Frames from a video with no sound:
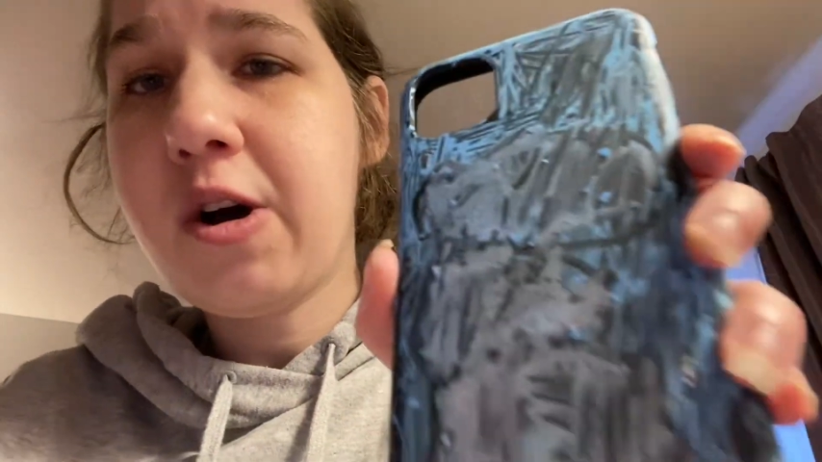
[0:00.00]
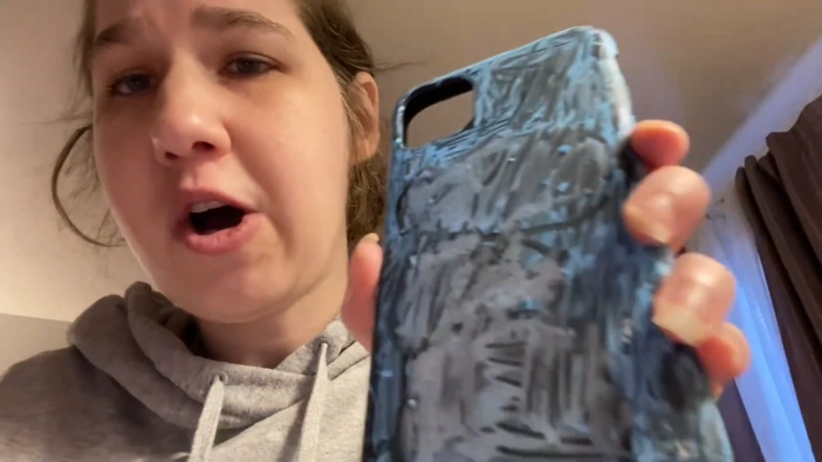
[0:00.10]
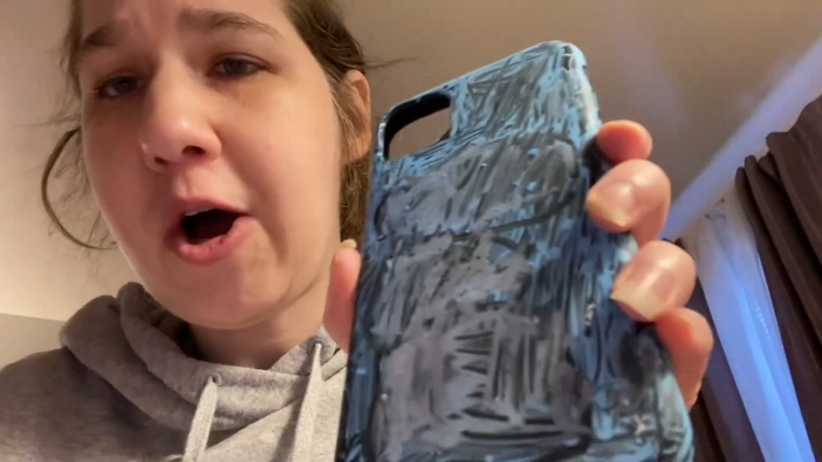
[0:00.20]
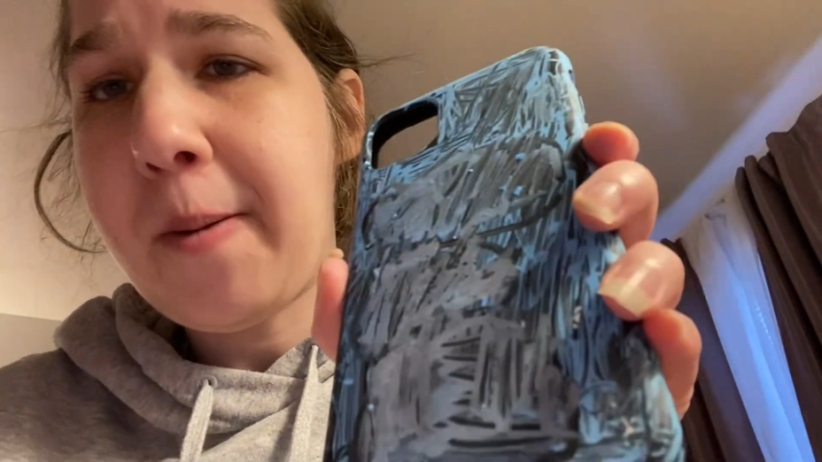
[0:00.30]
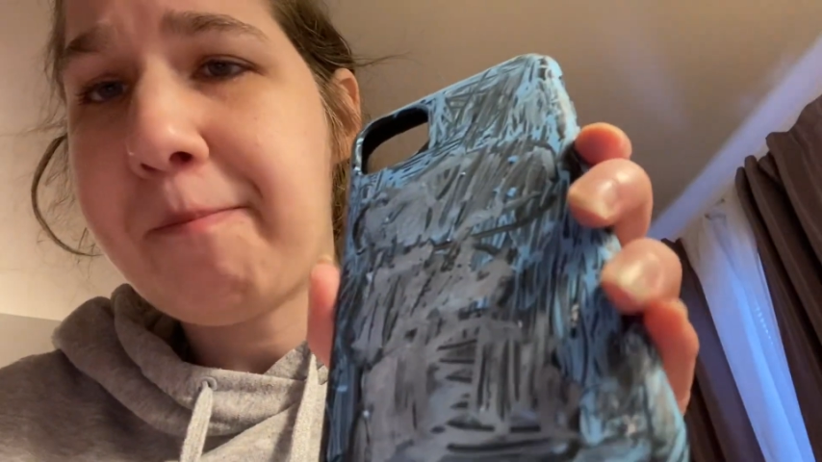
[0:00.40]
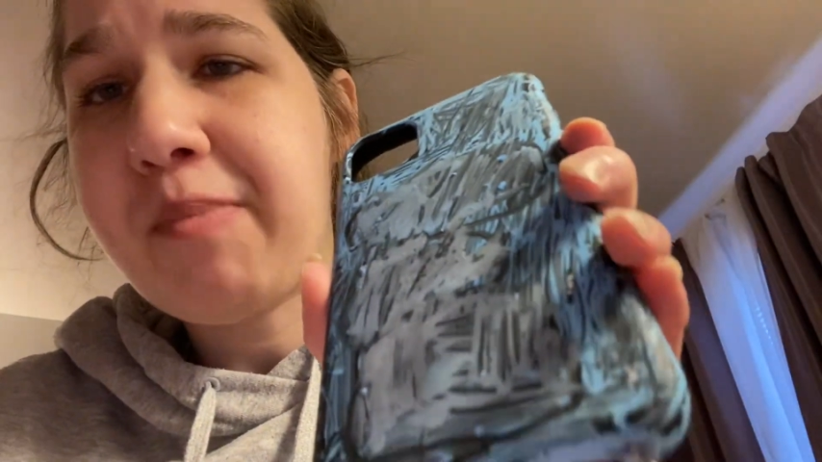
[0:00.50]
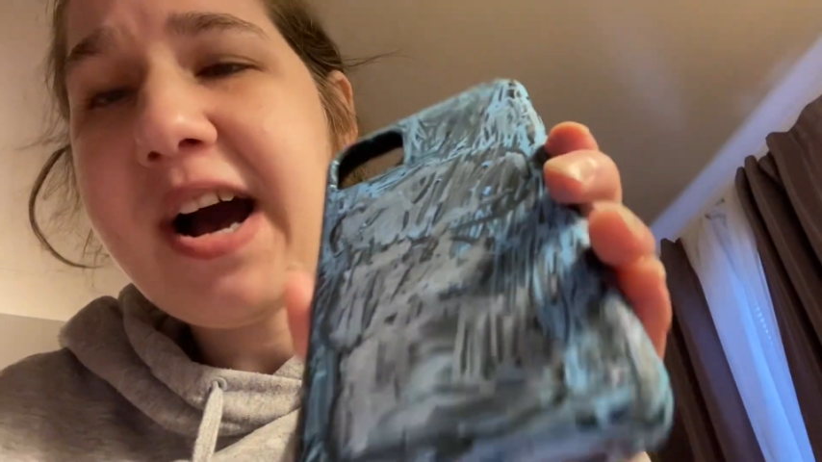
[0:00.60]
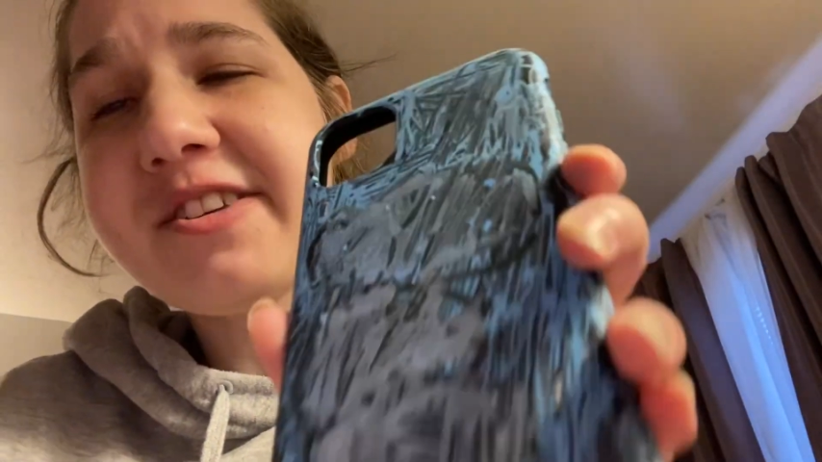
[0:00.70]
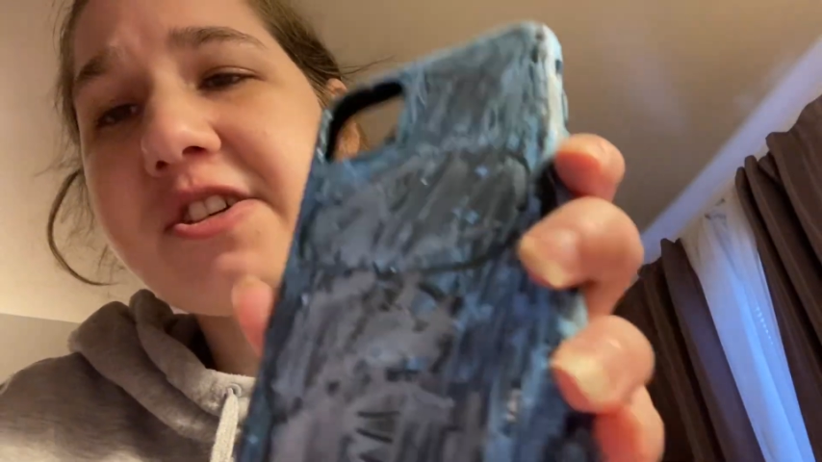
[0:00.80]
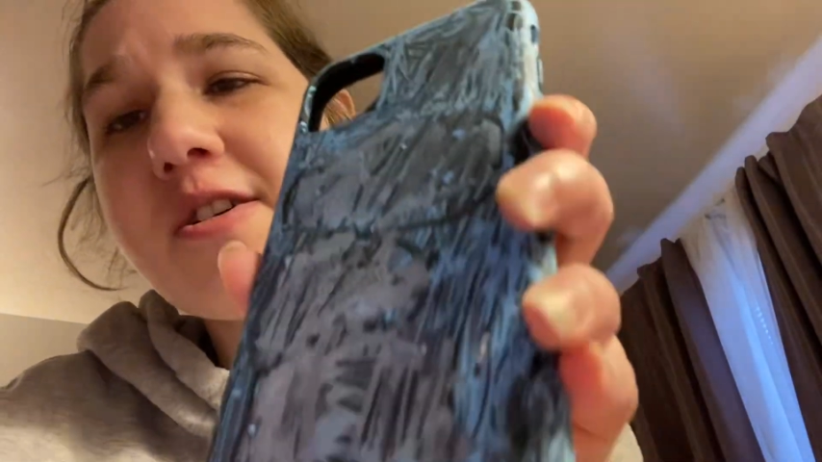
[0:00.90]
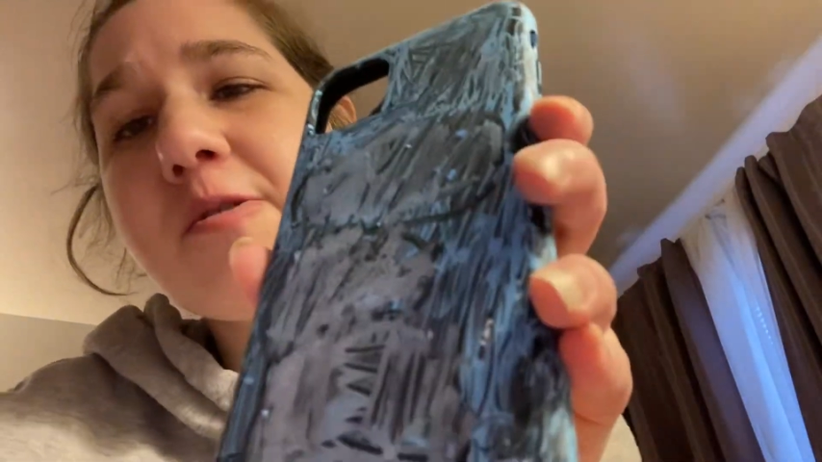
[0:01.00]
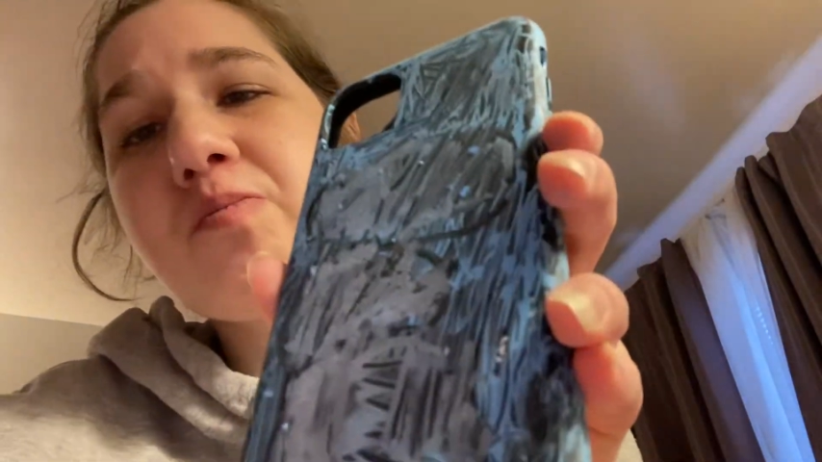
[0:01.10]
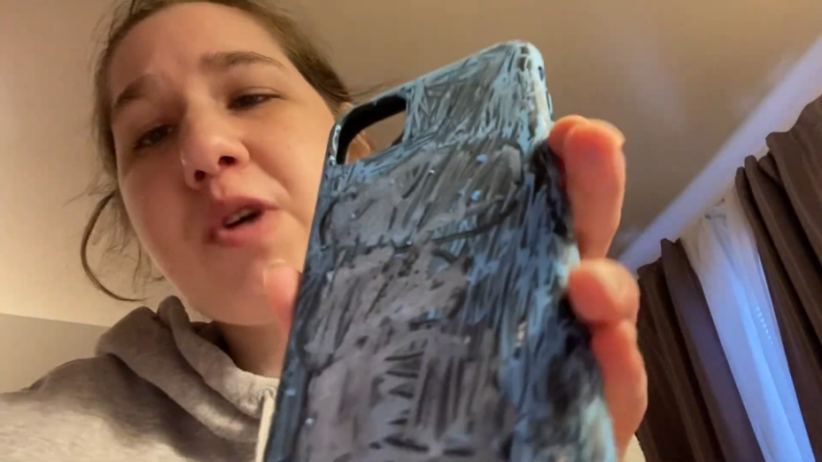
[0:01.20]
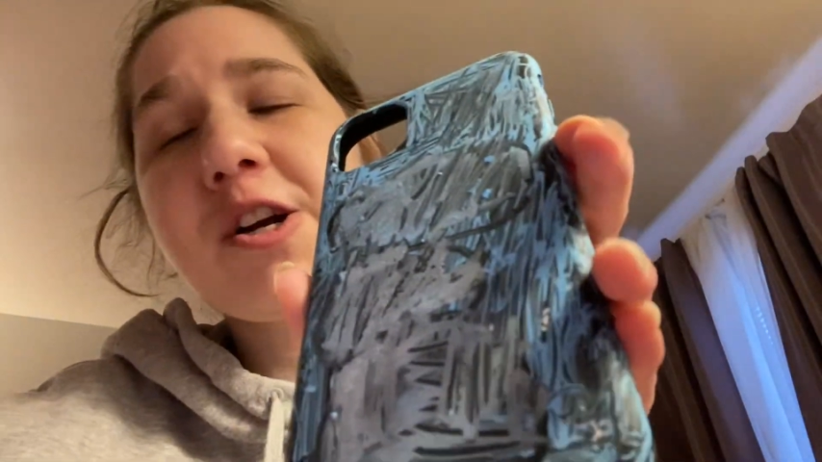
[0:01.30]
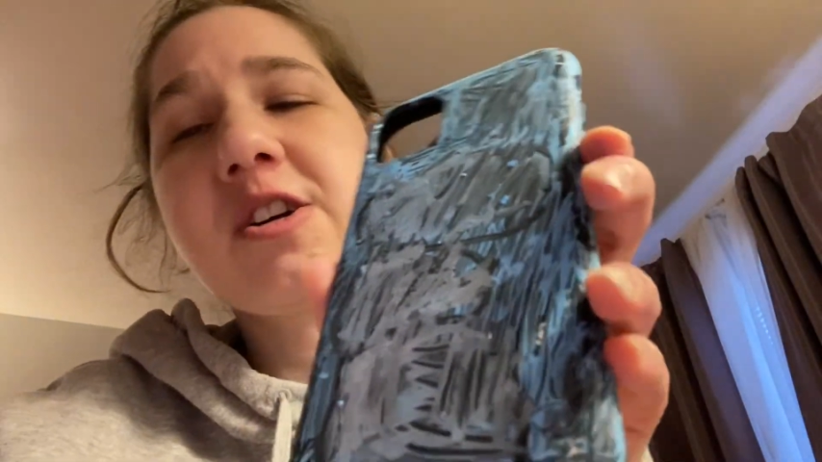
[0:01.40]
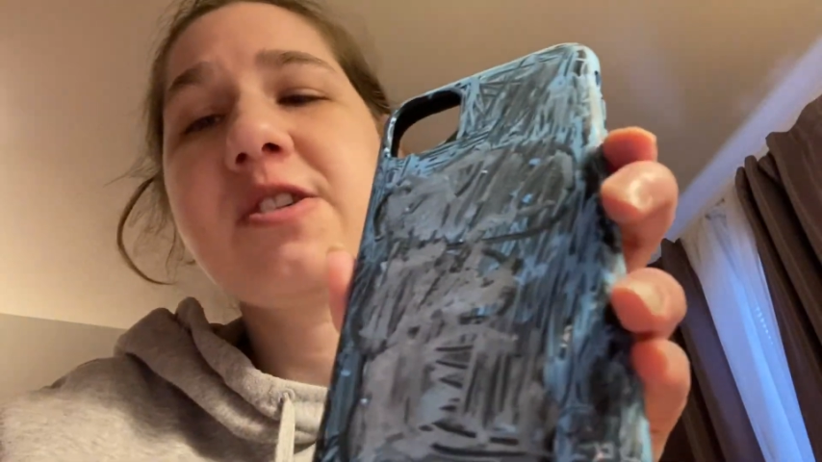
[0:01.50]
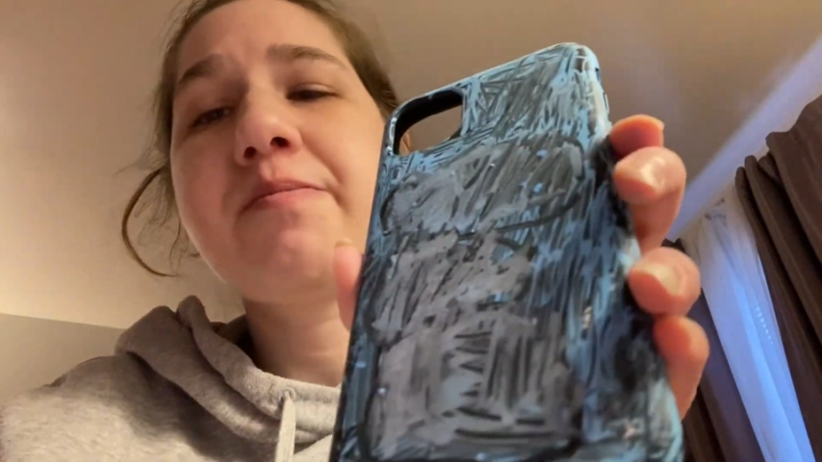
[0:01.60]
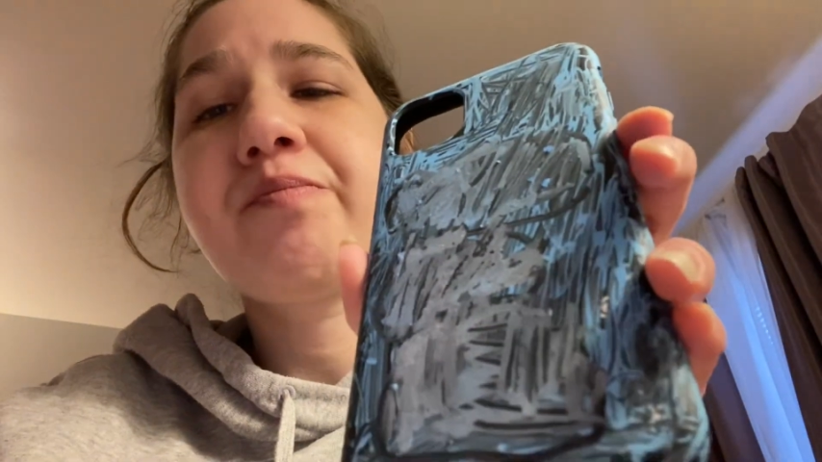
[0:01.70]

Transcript: um, plastic marker,